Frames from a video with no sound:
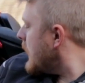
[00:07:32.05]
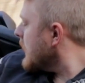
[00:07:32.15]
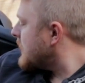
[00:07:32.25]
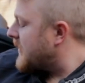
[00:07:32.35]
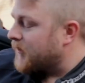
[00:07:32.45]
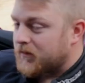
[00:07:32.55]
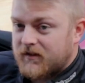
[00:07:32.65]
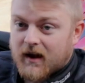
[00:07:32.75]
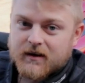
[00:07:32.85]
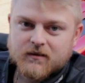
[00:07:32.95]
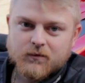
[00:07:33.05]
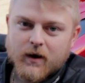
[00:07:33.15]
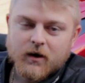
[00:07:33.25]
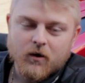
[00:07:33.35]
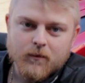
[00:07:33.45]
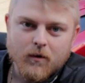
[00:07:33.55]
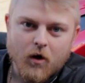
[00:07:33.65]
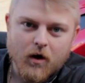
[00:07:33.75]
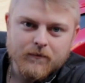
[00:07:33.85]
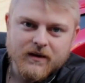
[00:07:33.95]
single-sided swing arm,
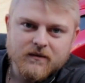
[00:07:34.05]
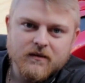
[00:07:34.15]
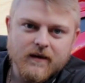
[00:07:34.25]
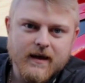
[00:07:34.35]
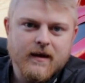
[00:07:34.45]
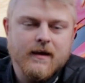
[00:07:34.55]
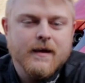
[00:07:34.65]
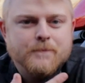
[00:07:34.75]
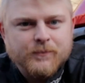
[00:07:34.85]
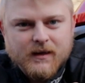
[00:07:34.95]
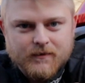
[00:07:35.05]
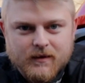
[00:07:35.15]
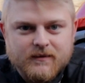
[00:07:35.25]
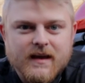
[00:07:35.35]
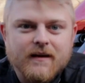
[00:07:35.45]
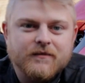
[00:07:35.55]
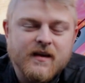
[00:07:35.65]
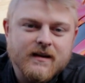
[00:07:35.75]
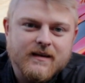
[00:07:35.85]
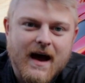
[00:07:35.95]
obviously. The
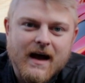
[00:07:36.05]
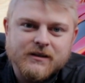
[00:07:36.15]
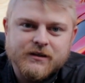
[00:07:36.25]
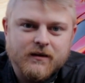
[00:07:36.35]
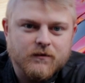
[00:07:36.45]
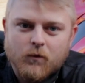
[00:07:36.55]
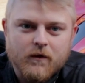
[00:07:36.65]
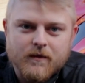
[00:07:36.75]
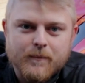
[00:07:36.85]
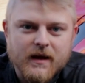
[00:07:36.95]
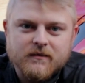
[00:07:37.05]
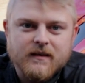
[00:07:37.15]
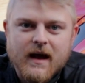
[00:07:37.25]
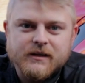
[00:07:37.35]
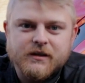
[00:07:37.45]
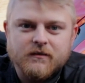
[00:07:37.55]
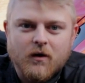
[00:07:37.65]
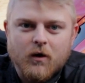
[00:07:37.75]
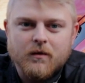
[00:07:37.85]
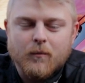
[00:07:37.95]
TFT dash is one of the best dashes
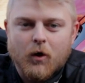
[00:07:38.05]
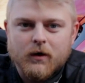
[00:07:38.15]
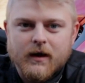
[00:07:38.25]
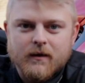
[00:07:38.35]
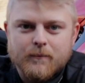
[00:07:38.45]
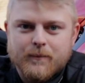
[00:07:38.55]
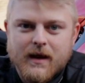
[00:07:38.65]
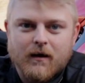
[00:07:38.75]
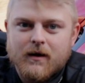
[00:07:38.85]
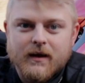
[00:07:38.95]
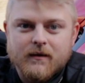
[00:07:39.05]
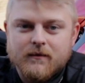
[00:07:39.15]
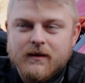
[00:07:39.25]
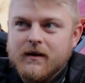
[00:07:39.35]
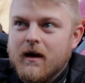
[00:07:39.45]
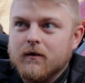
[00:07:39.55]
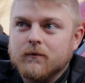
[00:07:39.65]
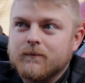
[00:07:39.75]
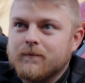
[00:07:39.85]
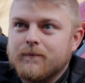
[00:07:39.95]
on the market, period. You
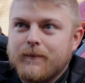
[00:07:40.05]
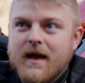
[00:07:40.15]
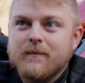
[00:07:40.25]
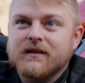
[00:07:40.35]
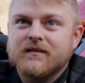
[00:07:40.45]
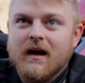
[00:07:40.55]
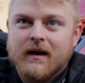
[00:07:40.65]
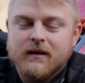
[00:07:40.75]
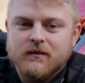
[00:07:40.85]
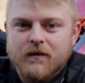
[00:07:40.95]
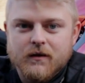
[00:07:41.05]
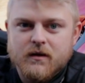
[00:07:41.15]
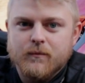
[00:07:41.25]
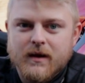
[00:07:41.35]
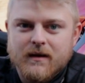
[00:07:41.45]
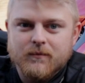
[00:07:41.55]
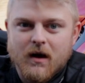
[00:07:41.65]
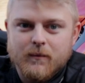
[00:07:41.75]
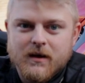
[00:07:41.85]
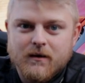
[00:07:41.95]
know, maybe second to the new
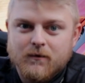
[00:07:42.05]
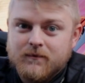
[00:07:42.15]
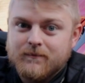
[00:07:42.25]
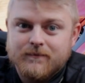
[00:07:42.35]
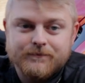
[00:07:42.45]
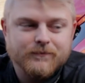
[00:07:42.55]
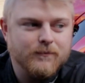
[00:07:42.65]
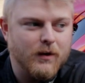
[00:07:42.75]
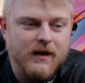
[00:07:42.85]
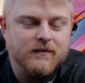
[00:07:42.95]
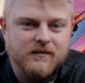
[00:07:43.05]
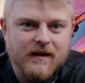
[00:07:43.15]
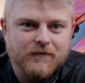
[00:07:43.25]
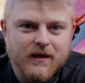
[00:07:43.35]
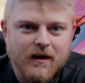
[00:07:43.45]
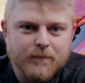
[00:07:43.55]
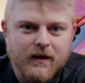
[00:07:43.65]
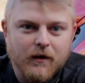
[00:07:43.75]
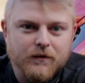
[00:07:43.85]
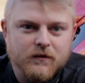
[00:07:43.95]
BMW, but it's definitely up
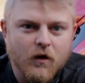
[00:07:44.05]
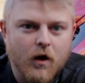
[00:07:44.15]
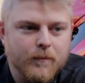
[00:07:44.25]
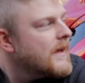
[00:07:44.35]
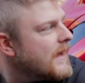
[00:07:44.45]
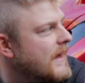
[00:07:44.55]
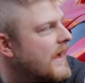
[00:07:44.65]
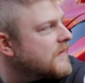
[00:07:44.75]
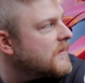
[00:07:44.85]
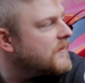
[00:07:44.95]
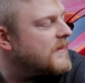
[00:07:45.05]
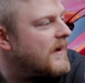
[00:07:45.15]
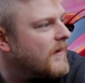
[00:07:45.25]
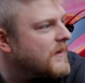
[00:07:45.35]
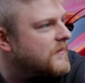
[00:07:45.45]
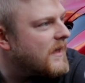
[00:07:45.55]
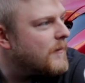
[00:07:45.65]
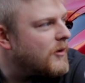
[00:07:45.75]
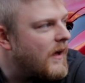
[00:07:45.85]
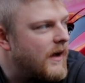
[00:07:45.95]
there in the top. It has a steering
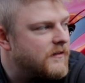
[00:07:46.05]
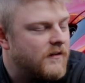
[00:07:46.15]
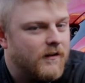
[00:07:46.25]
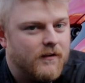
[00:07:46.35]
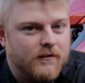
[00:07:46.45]
stabilizer.